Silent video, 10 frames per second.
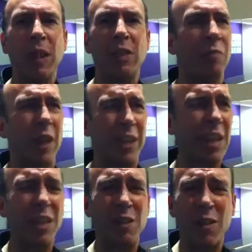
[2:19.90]
in like
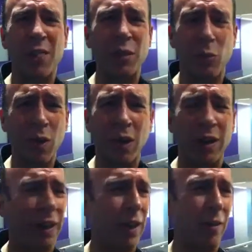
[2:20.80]

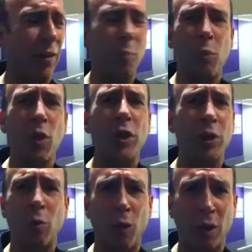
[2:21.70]
1971, and it's a
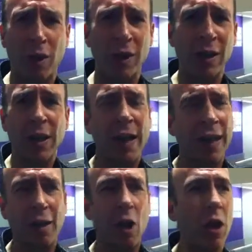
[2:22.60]
brilliant work,
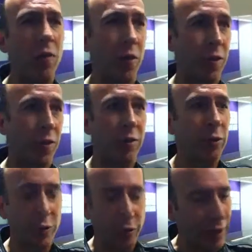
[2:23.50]
and all of us
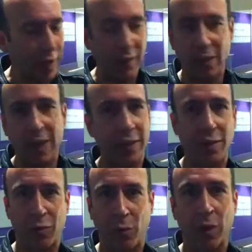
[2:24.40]
who do anything like
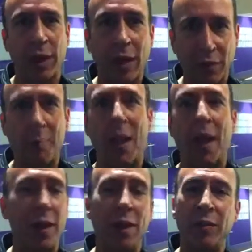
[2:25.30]
this really have to
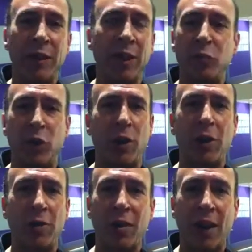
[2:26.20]
bow down to him.
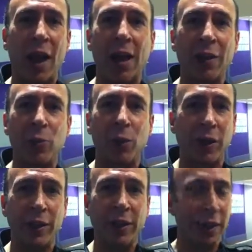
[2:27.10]
Jerry is the guy who
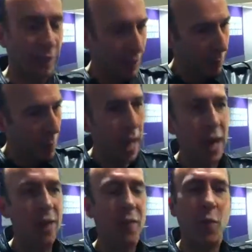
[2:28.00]
really
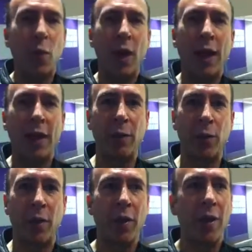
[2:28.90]
paved the way
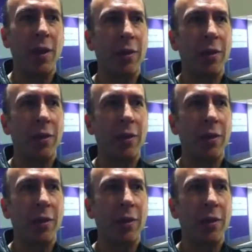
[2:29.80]
with